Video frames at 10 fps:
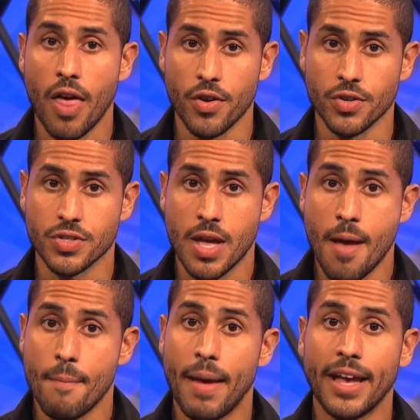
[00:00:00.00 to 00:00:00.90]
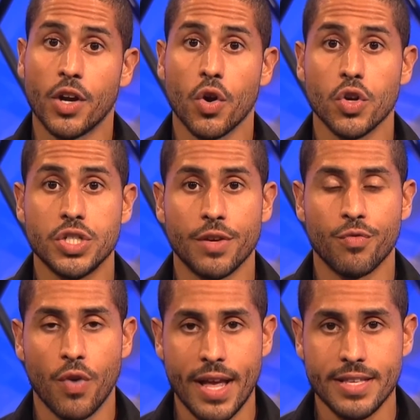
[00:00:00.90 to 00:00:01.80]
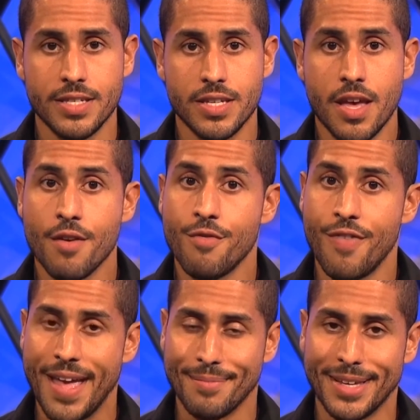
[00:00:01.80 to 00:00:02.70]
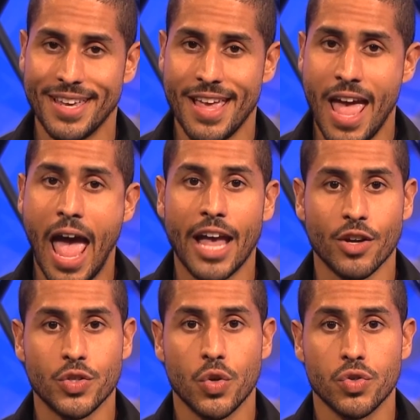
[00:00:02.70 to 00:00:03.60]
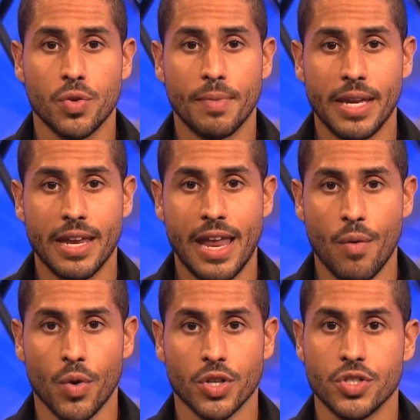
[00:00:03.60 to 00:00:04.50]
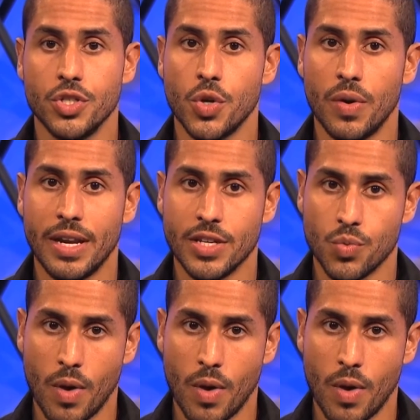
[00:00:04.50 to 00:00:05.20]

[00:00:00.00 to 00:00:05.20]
others by encouraging friends, family, and your social media networks to donate as